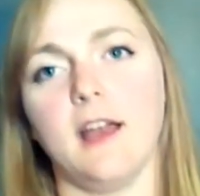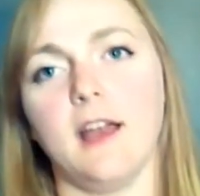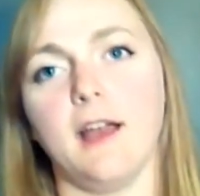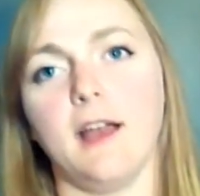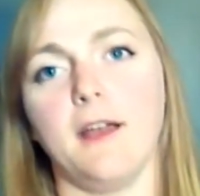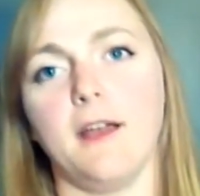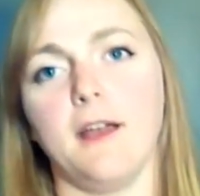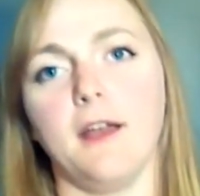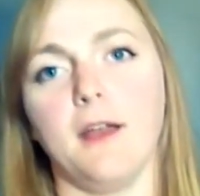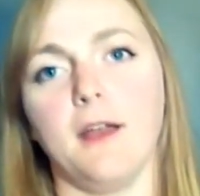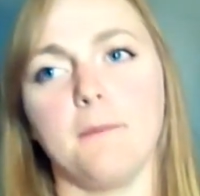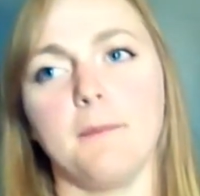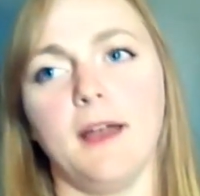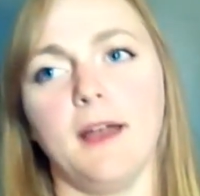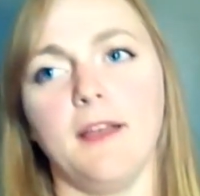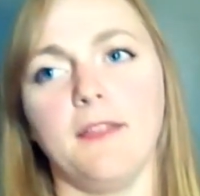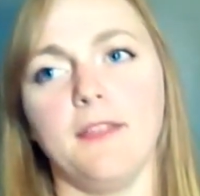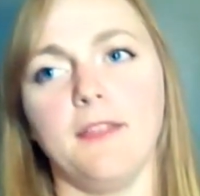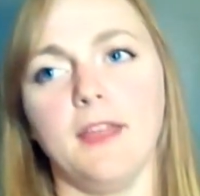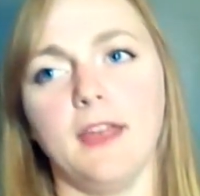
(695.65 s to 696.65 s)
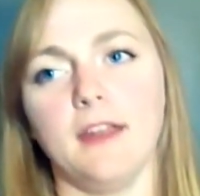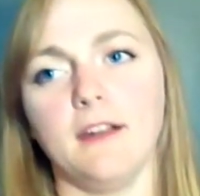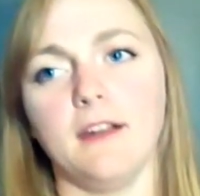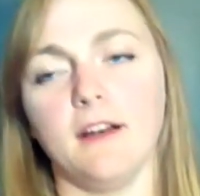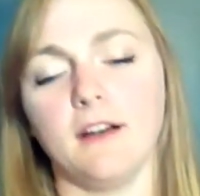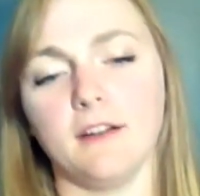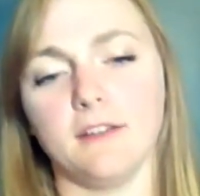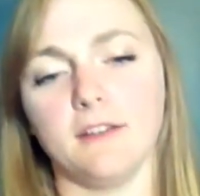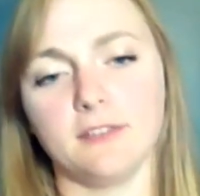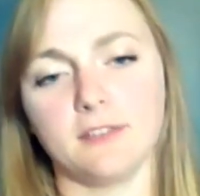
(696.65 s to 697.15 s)
and then
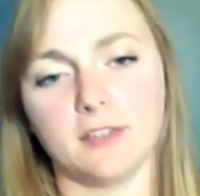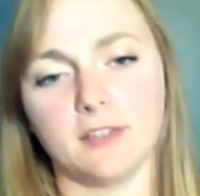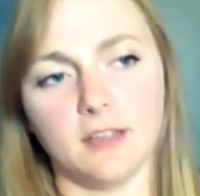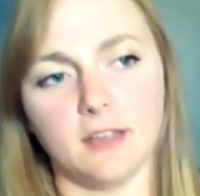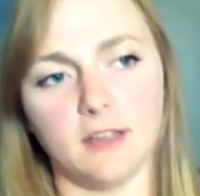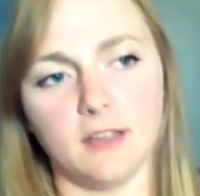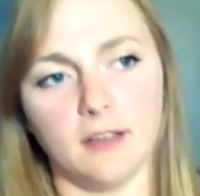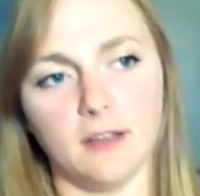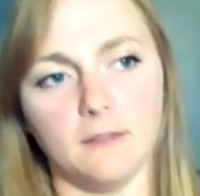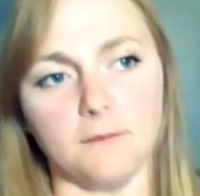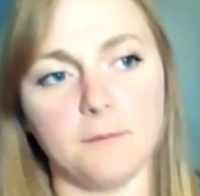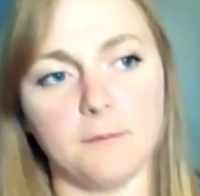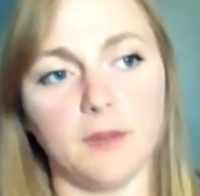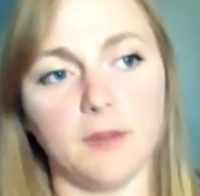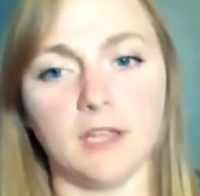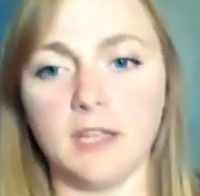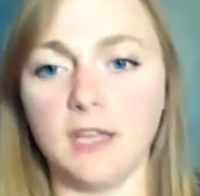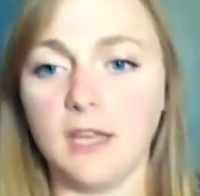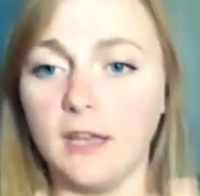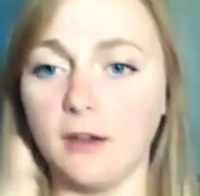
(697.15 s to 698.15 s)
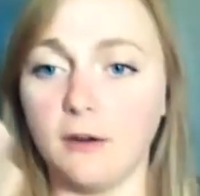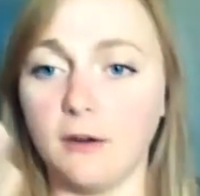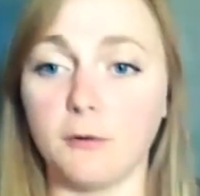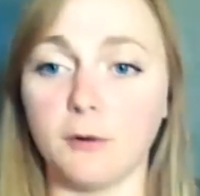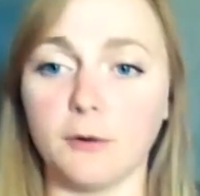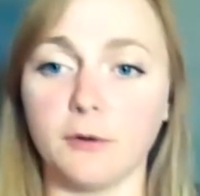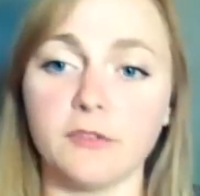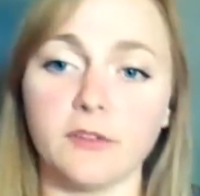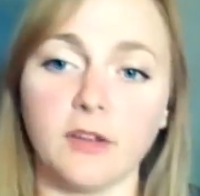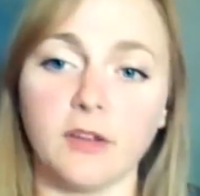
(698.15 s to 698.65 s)
after a year
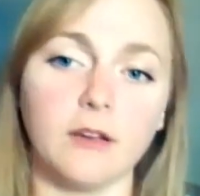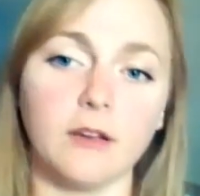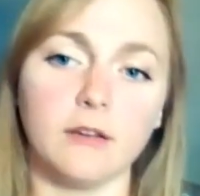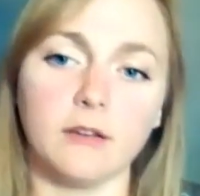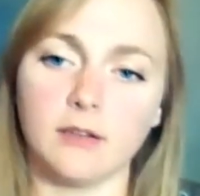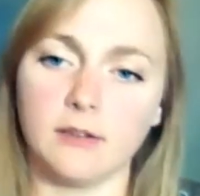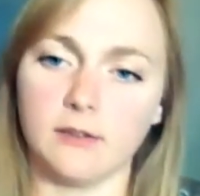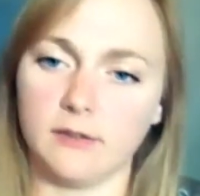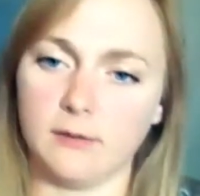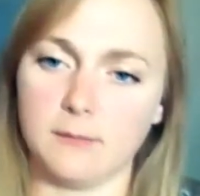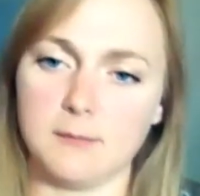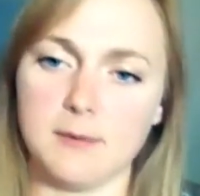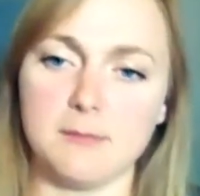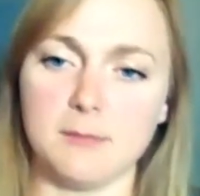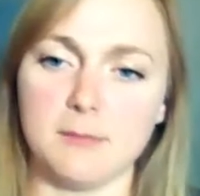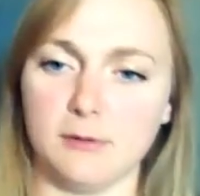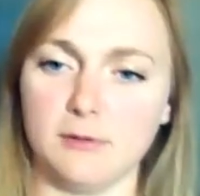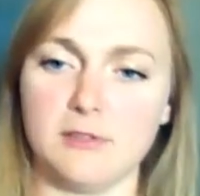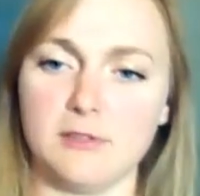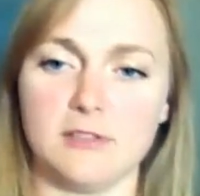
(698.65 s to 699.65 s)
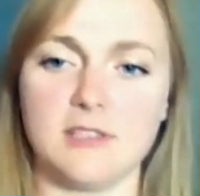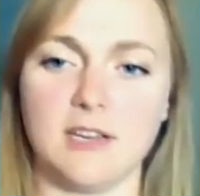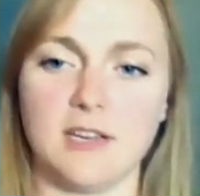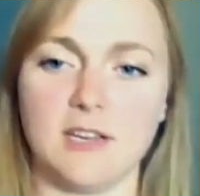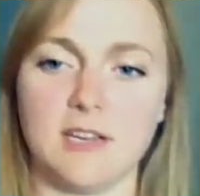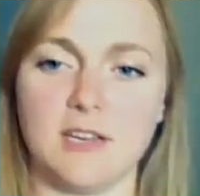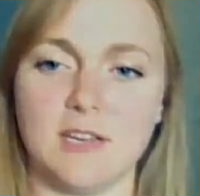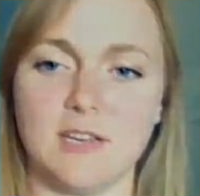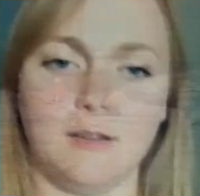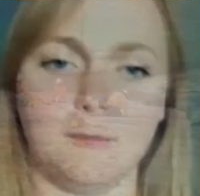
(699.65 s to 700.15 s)
or so, because some people do
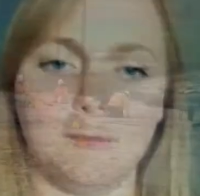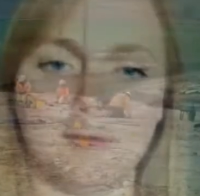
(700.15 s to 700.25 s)
take a little